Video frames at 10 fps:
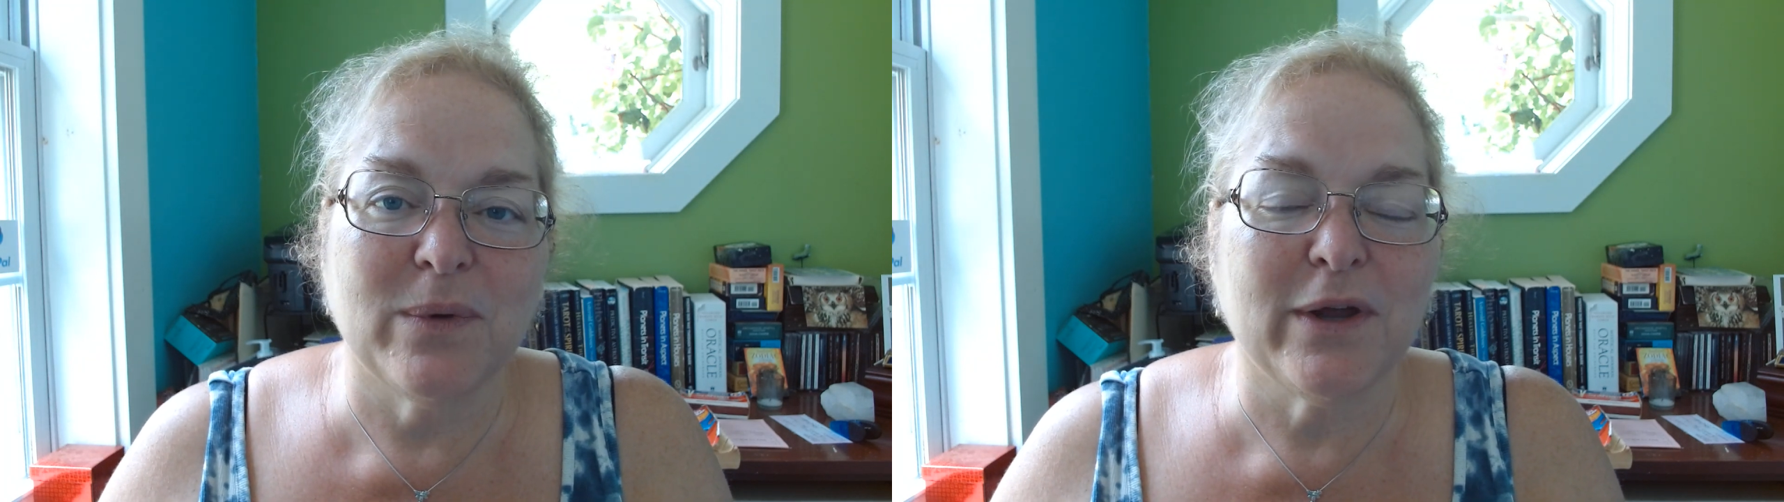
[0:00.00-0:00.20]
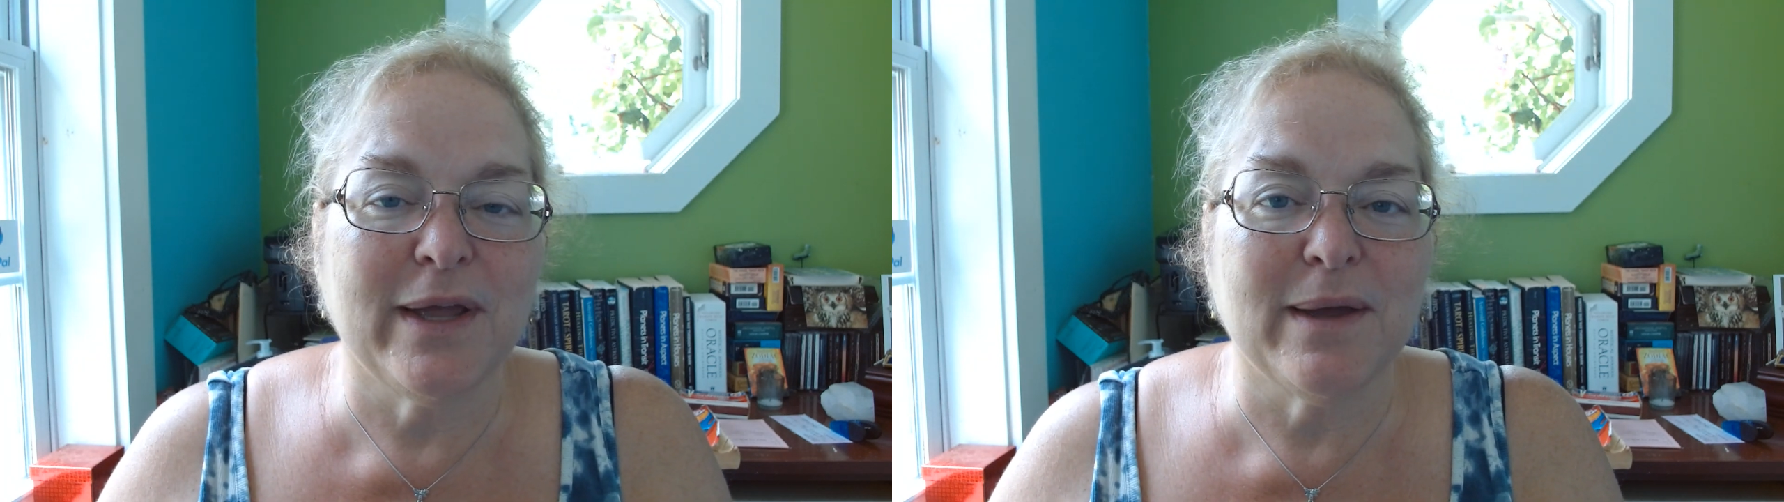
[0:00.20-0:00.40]

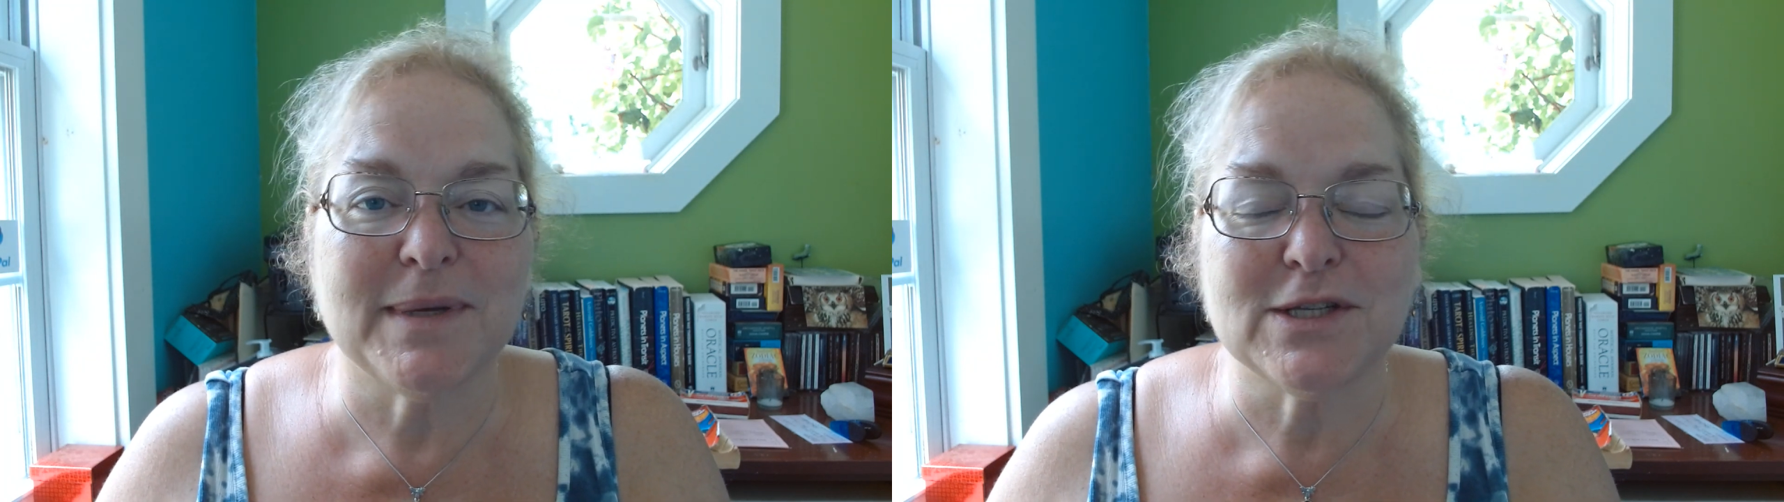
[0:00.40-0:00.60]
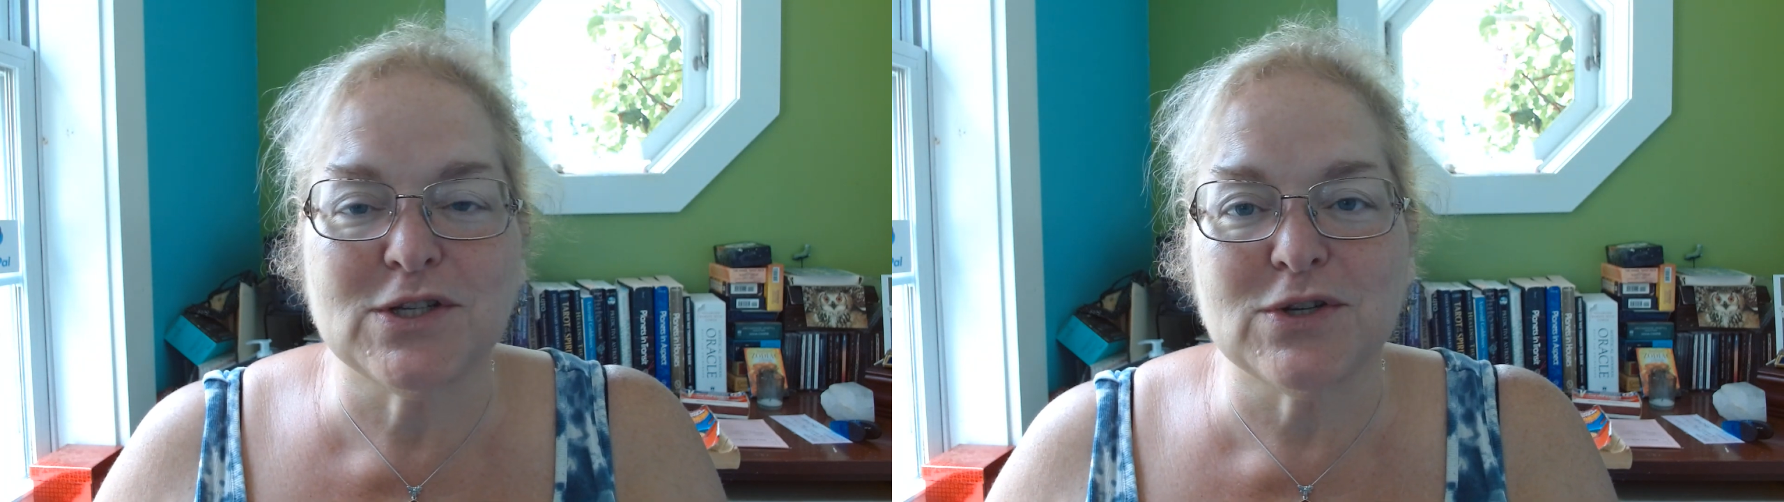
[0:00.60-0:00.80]
Wareham,
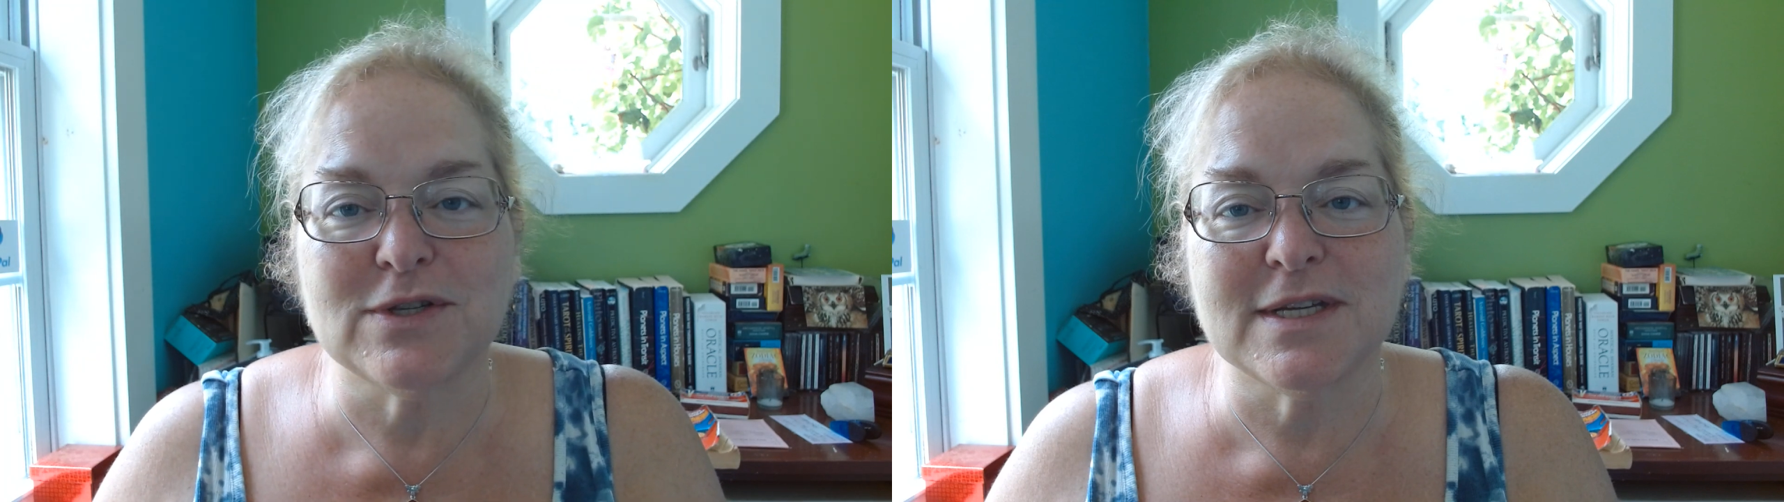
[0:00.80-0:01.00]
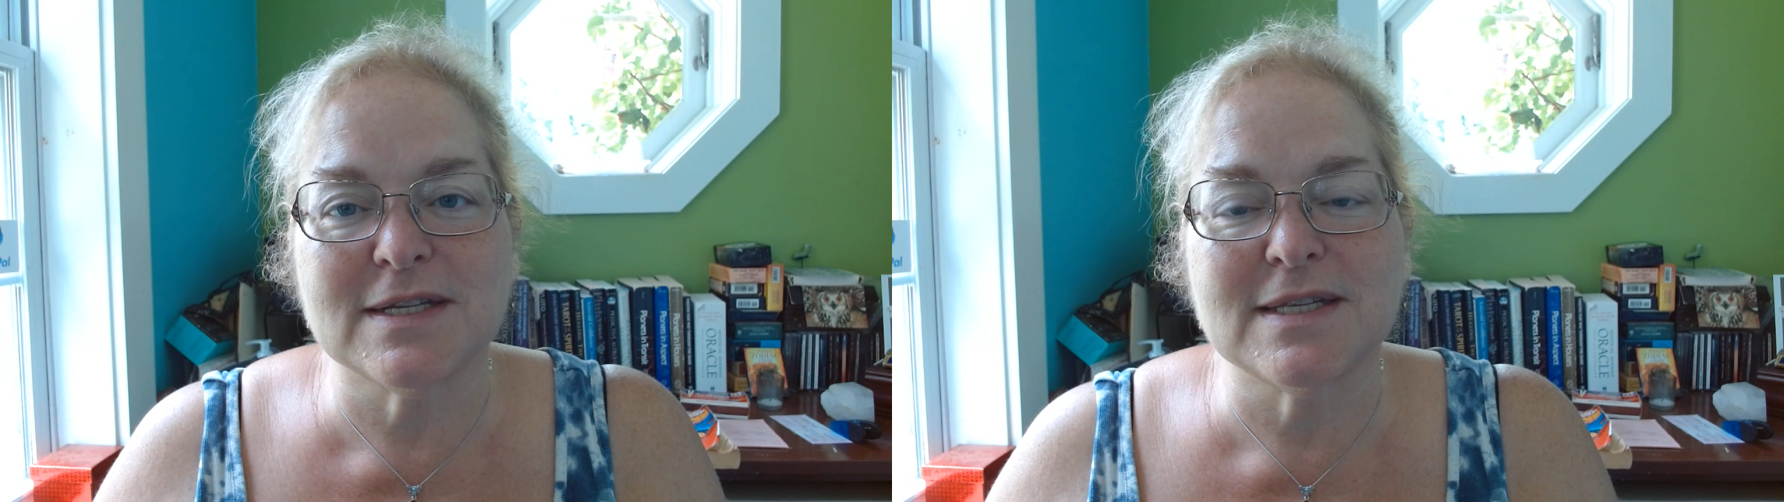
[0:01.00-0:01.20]

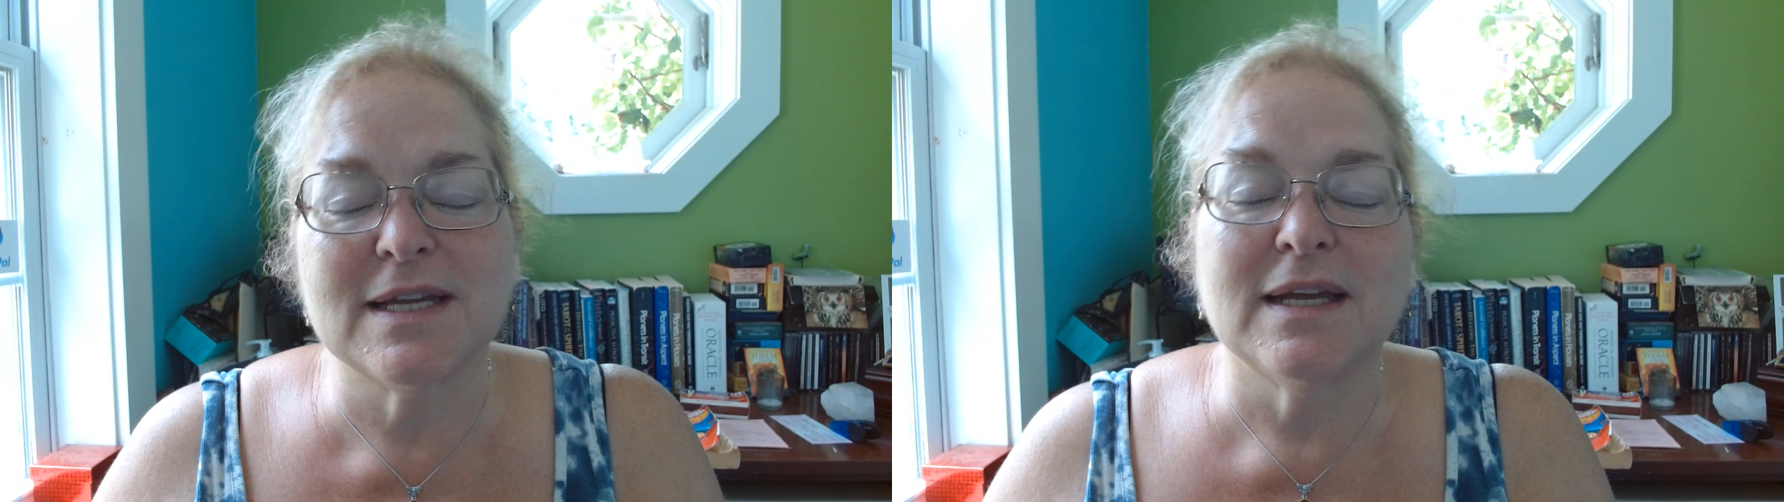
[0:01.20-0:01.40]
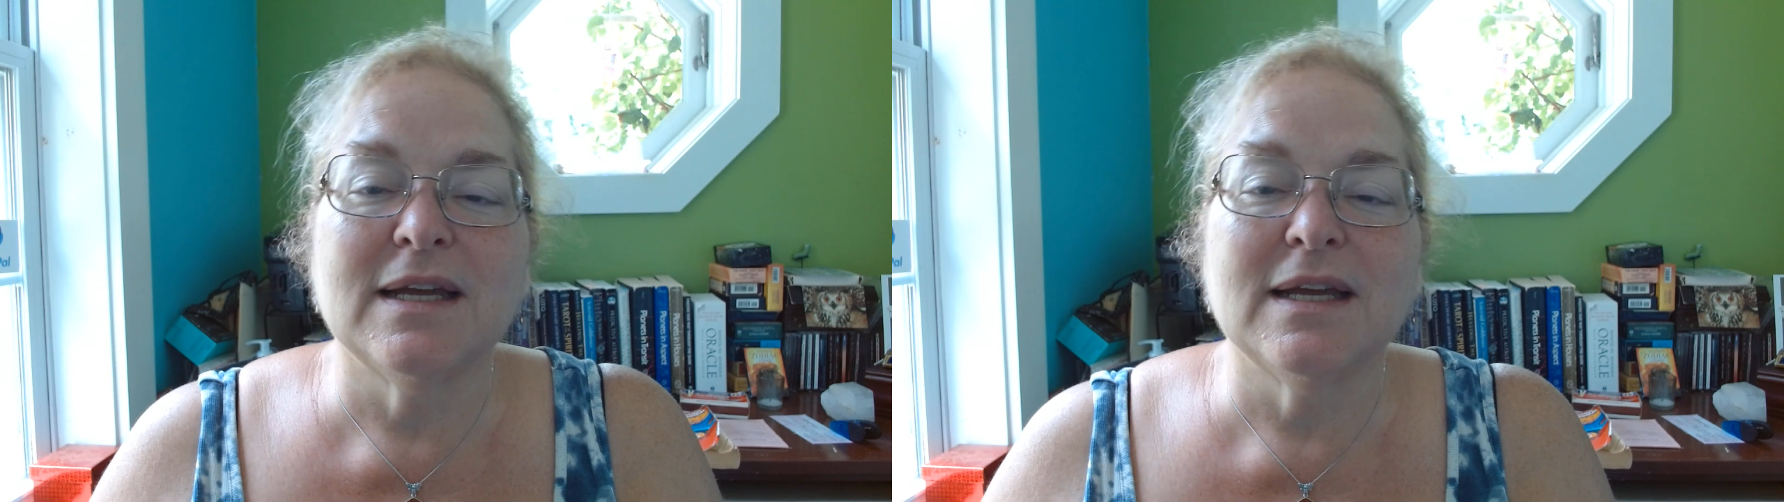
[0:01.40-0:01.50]
Massachusetts.